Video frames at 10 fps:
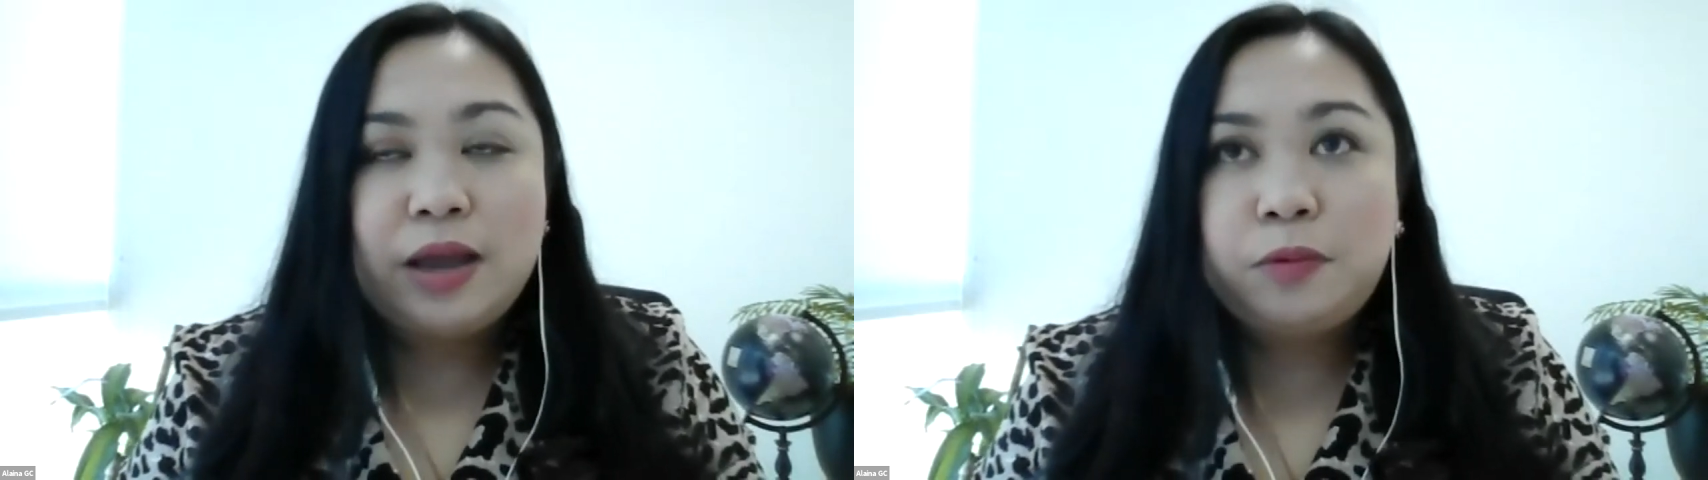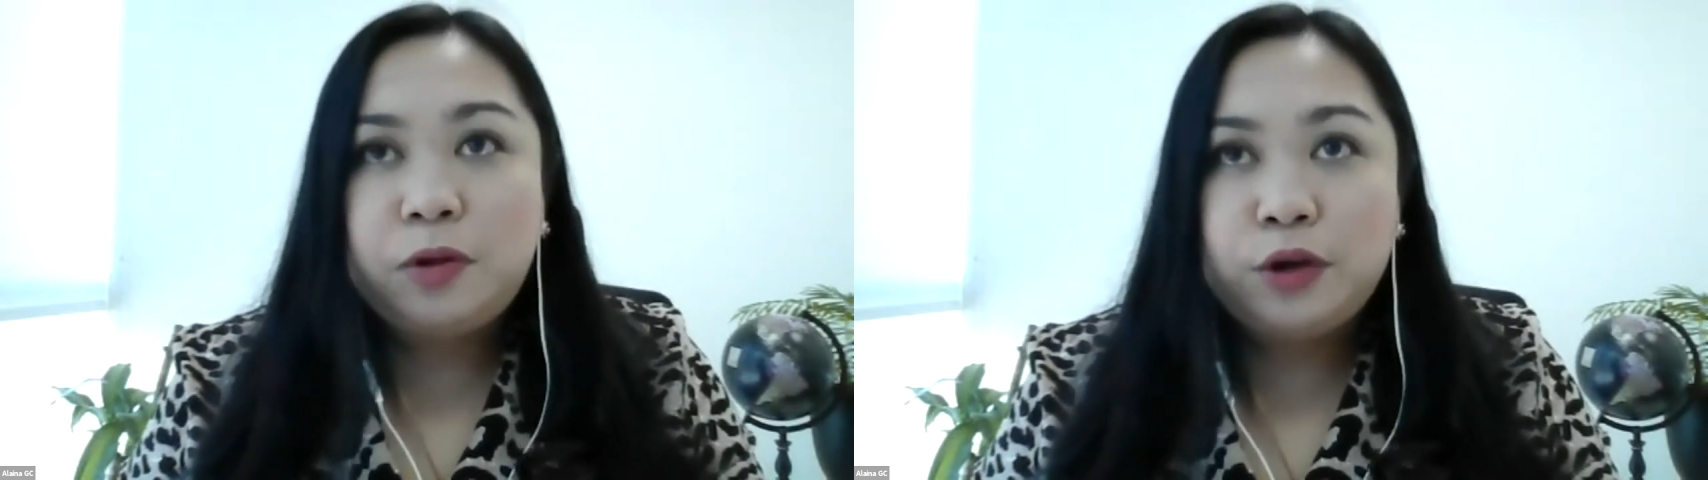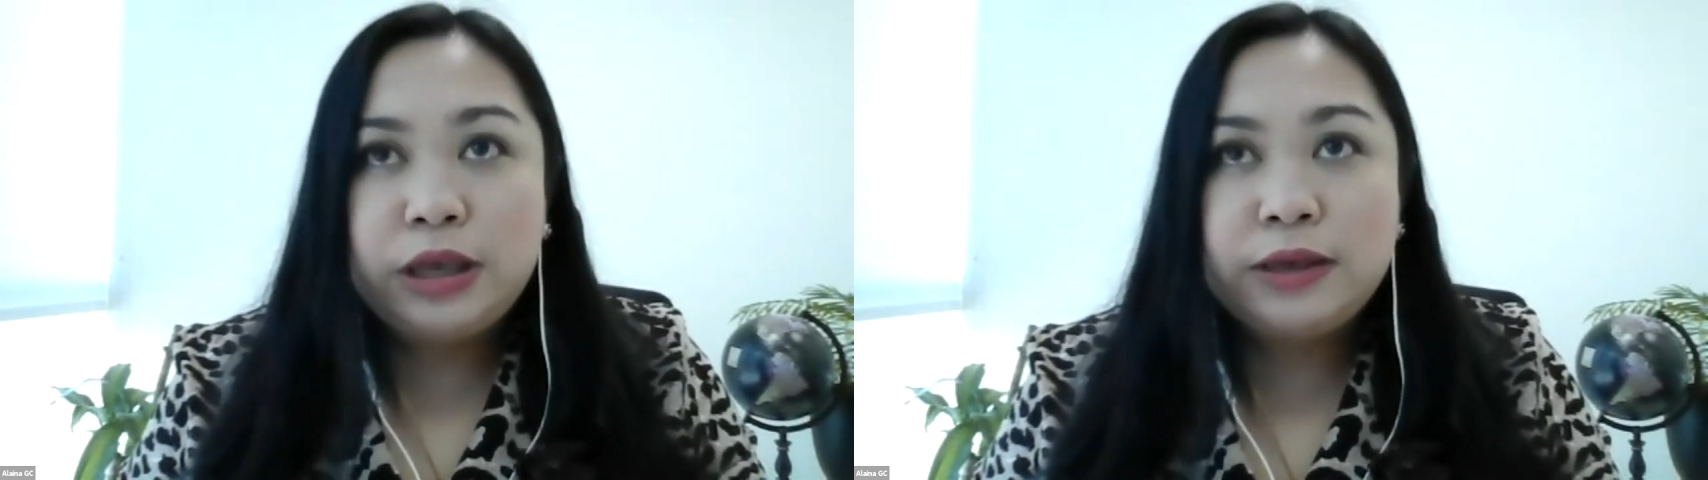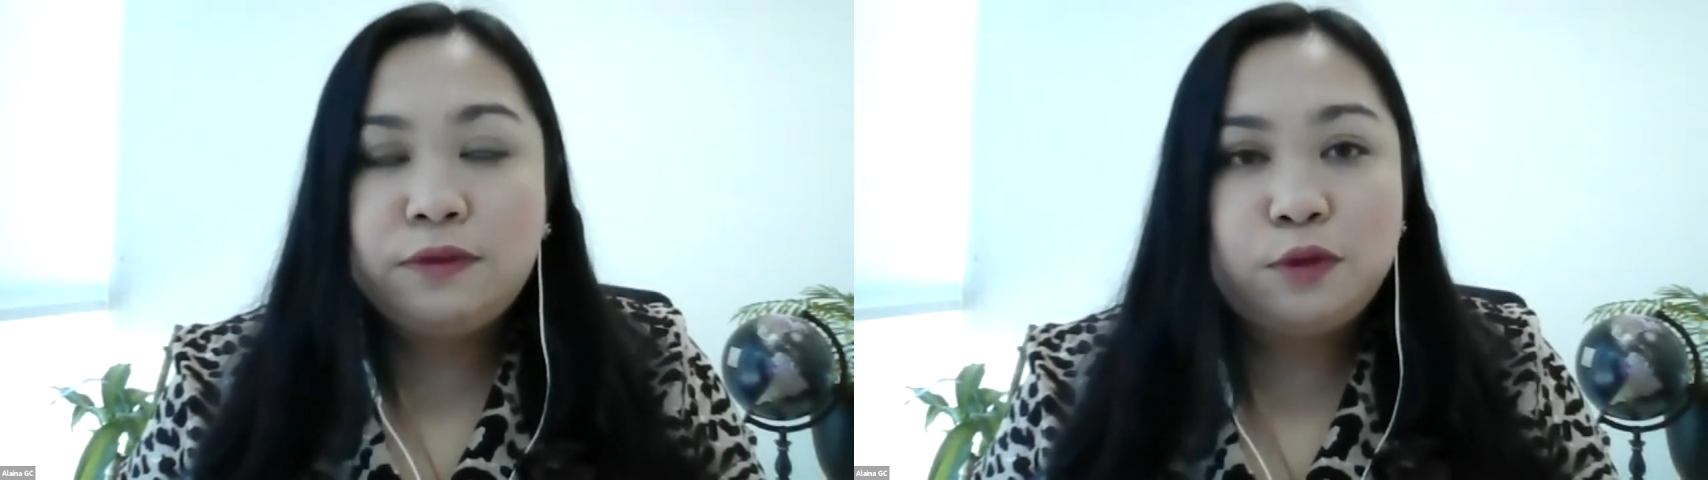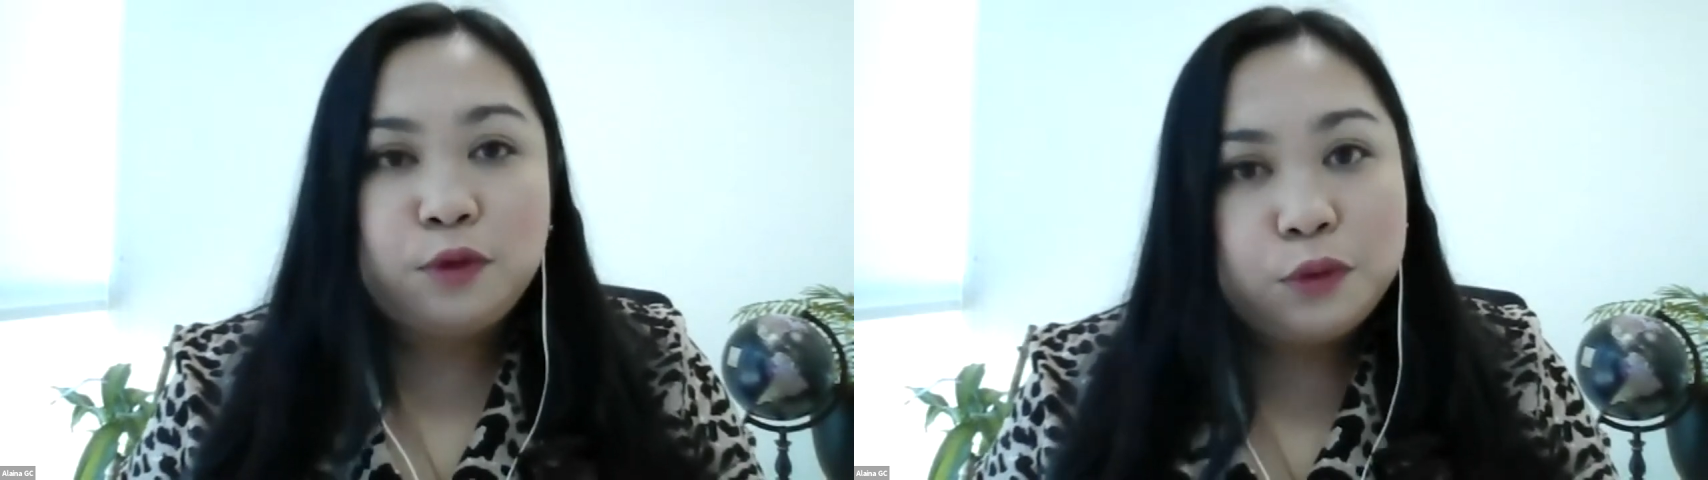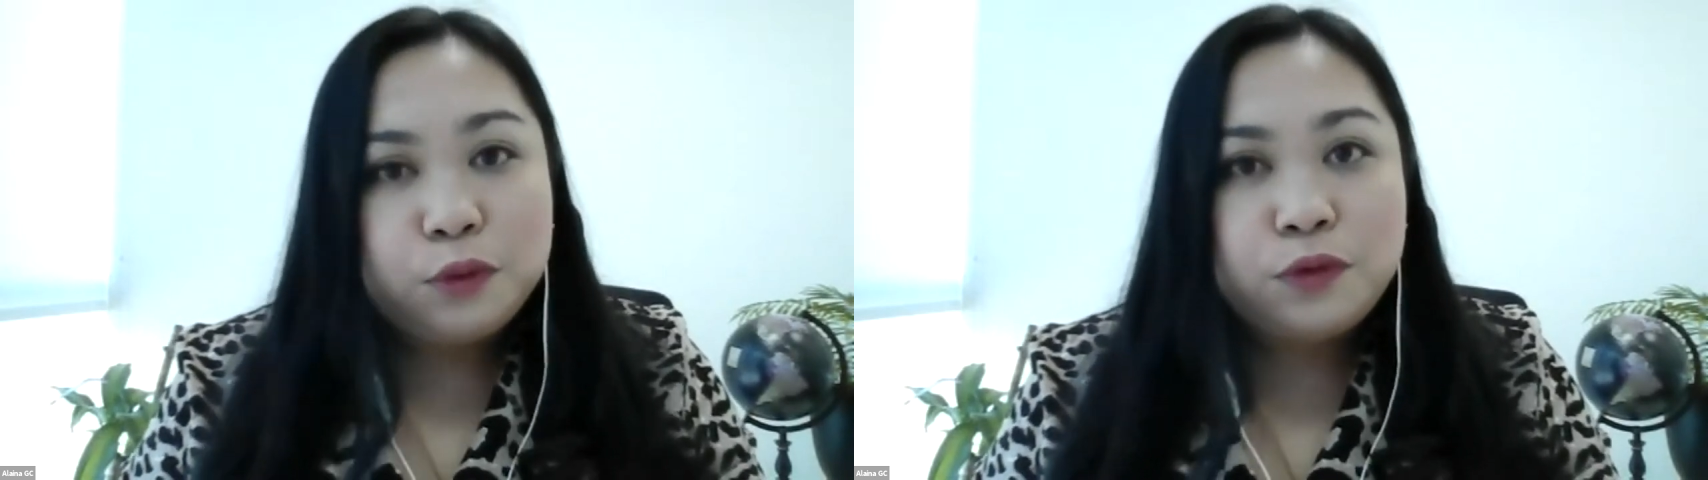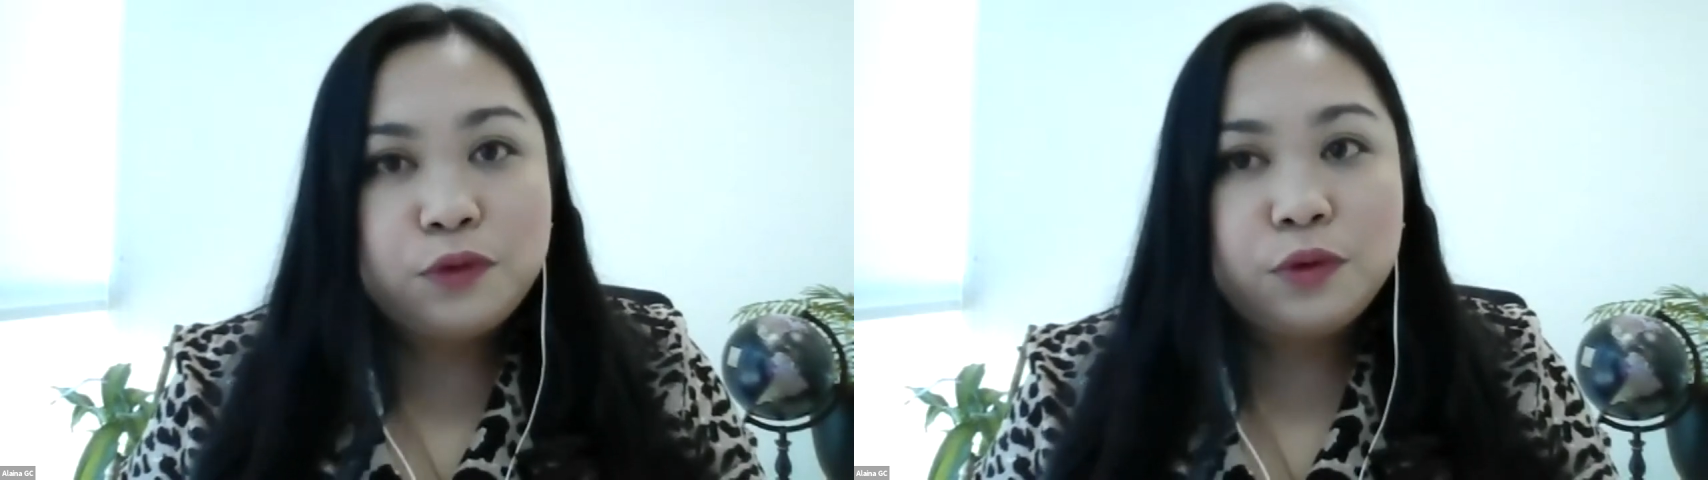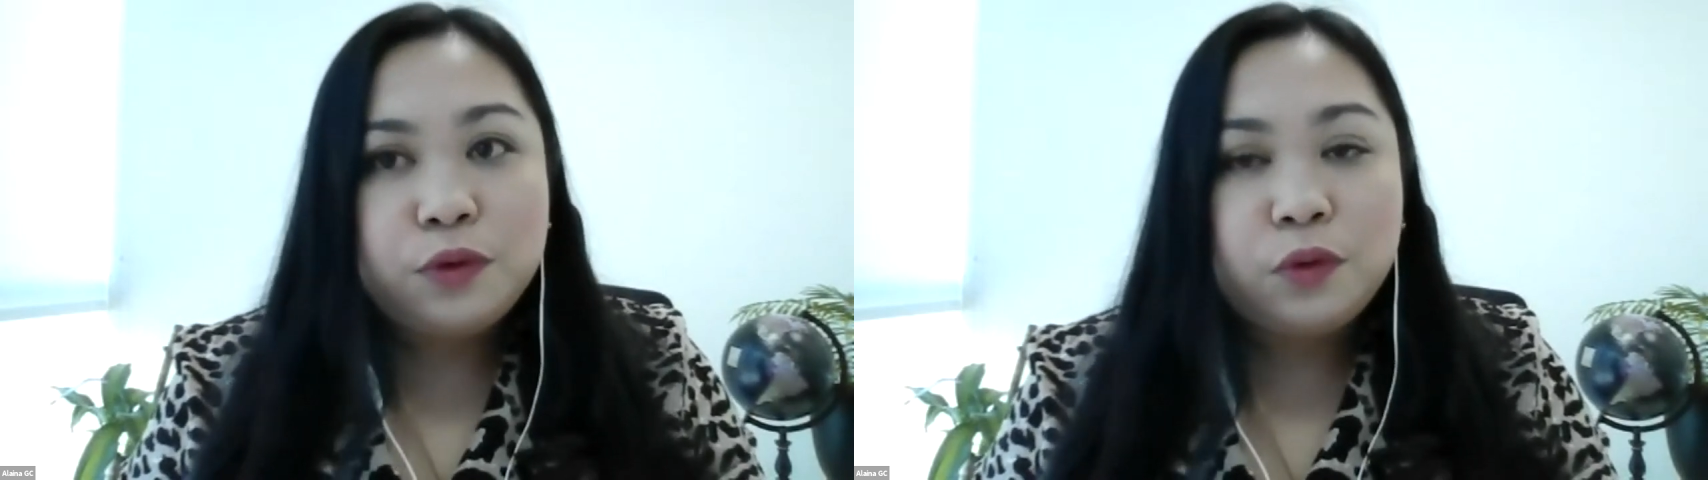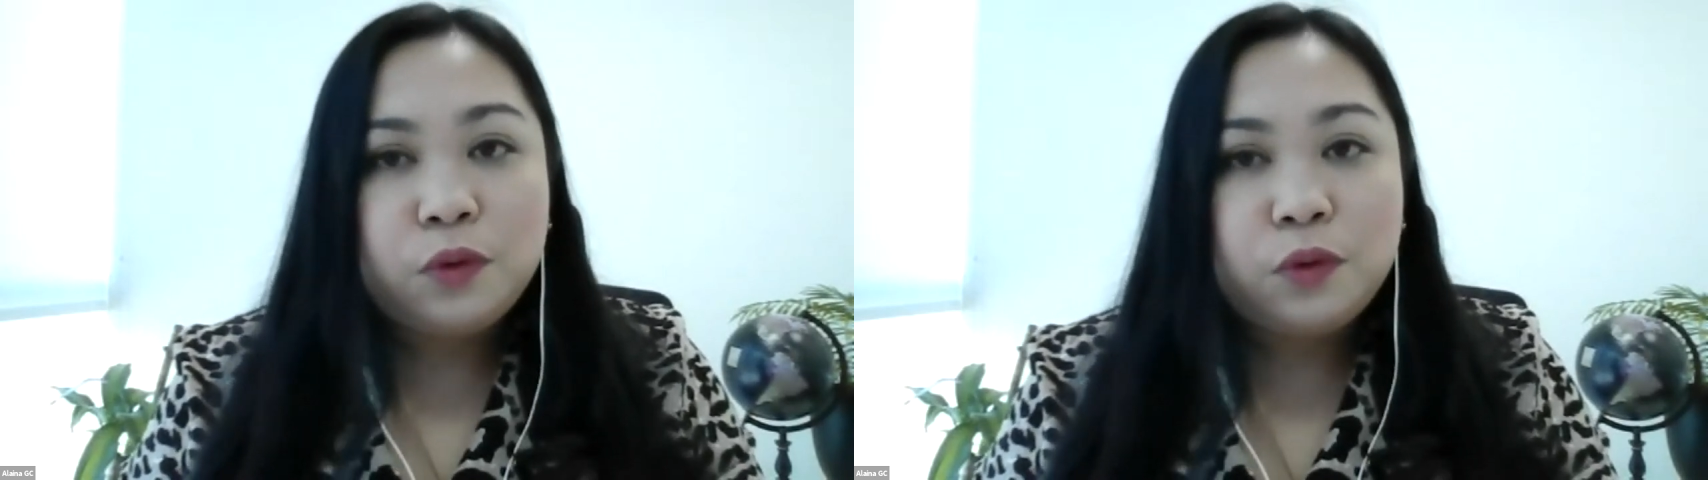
employees knows